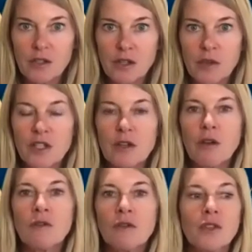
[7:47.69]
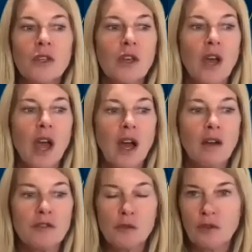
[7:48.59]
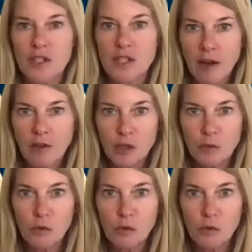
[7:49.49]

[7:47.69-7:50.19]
So we don't have sort of a sounding